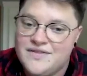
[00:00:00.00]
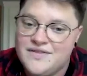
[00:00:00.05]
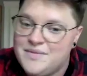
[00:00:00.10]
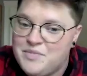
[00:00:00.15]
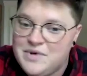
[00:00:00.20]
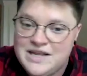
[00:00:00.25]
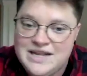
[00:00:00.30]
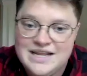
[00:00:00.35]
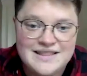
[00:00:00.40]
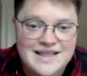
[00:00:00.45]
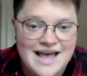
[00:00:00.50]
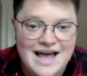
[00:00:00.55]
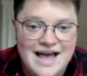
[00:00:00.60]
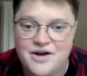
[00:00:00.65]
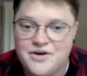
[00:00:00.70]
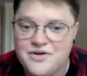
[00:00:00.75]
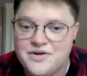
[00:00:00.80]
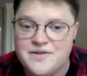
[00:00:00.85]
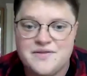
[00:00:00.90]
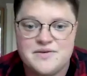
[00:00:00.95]
Beating the
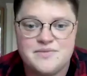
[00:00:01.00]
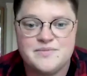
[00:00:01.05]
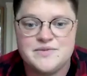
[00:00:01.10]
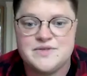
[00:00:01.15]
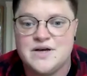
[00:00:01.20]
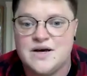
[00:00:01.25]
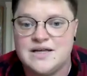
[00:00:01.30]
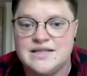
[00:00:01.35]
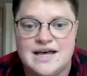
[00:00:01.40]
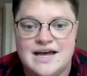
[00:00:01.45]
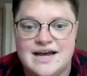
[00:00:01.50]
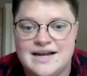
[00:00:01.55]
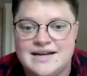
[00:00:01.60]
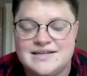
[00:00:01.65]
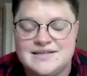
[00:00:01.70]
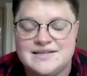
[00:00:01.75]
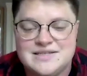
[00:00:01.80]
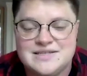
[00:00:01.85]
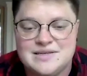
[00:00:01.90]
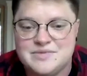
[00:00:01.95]
algorithms online
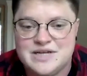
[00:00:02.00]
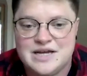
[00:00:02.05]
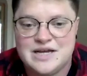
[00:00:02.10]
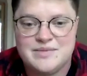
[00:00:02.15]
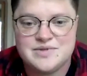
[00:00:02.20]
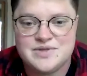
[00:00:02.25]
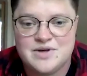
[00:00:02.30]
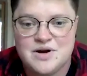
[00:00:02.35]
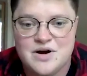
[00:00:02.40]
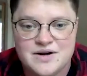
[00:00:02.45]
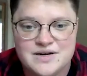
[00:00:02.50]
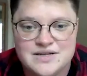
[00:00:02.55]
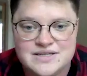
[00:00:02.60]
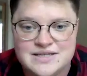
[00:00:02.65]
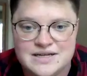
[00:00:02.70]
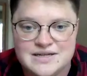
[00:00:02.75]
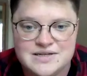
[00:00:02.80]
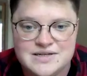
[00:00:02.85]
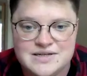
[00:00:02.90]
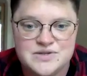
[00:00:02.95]
is sometimes the hardest
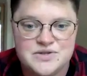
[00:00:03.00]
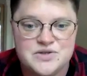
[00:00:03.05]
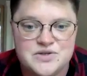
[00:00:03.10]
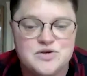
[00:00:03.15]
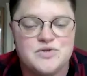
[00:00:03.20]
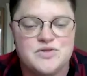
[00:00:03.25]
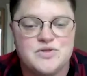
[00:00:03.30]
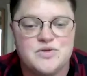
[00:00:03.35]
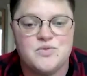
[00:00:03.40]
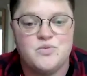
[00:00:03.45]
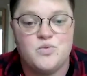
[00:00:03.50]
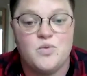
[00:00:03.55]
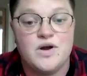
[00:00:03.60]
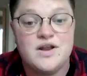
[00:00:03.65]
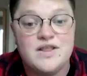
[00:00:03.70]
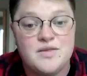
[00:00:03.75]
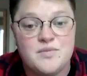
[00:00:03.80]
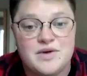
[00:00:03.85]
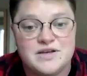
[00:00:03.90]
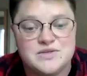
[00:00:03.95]
thing to do, but one
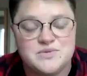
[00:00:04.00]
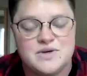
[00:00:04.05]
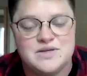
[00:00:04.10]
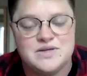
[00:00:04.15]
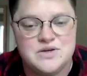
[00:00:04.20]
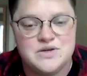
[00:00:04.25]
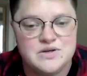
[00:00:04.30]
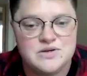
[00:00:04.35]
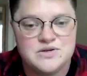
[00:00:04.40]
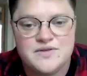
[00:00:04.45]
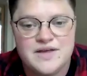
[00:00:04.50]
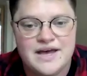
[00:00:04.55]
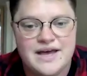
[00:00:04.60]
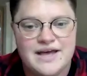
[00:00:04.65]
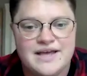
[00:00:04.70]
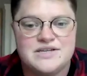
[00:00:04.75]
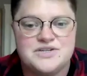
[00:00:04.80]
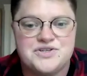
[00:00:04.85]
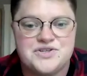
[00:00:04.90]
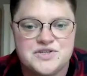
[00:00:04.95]
of the best ways you can do
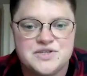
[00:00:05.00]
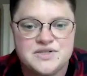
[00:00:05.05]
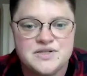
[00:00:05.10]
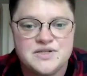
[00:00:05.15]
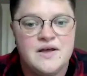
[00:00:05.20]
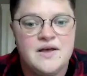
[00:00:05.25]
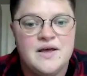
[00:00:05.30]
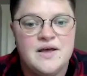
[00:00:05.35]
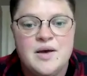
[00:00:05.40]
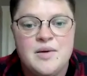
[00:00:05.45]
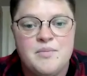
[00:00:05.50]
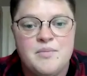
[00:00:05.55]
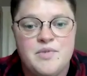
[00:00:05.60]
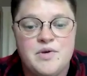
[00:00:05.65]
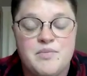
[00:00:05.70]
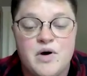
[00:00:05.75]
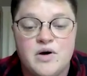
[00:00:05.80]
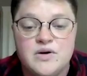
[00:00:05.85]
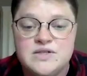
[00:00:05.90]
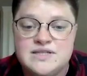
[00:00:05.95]
that is just be
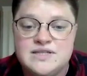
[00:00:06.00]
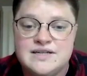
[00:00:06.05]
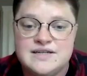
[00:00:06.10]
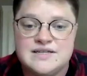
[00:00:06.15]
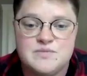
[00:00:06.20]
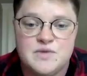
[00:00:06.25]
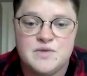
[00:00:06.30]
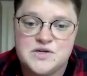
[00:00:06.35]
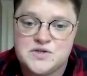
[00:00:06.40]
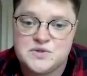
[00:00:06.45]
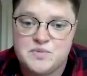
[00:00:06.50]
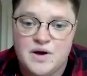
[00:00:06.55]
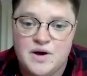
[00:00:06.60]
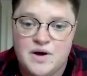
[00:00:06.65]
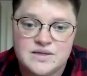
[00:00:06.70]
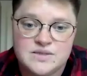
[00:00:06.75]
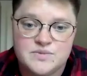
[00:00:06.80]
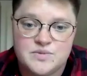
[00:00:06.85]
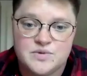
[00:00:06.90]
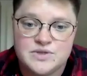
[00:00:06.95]
posting as much as
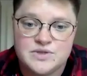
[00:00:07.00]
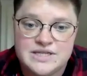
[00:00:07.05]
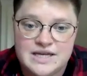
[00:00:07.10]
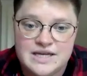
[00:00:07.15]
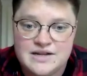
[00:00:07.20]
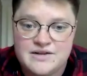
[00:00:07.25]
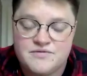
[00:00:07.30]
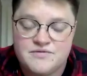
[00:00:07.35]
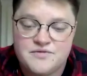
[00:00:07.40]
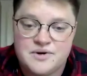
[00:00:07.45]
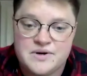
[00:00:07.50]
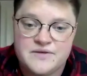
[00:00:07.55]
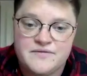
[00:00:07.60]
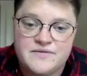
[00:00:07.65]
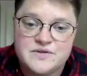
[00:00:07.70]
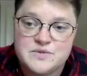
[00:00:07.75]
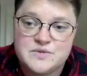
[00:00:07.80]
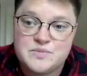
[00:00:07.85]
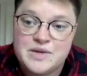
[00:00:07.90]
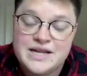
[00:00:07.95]
possible to get it in front of
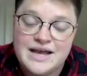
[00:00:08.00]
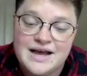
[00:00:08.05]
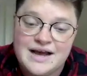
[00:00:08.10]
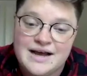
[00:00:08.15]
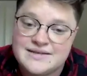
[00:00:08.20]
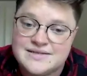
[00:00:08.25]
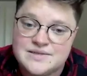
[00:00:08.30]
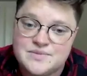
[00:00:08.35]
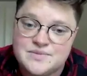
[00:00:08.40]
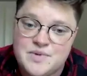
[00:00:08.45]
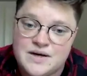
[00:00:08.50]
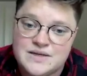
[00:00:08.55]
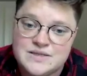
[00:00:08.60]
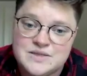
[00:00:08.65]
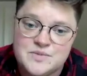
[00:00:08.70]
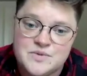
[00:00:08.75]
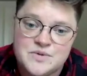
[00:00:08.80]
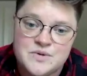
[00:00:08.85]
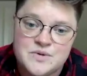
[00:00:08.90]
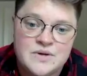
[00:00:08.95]
as many eyes as
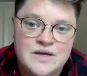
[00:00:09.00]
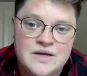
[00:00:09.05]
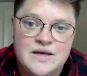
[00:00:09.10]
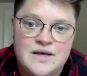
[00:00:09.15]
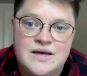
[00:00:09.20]
possible.